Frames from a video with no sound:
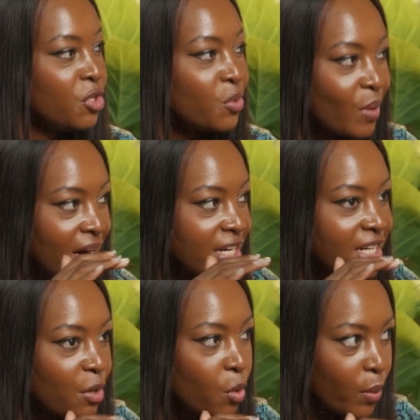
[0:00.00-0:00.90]
You are
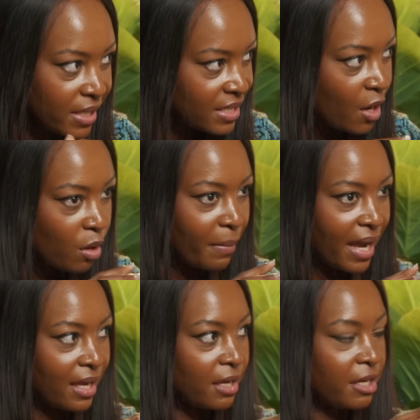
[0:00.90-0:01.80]
narrowing down my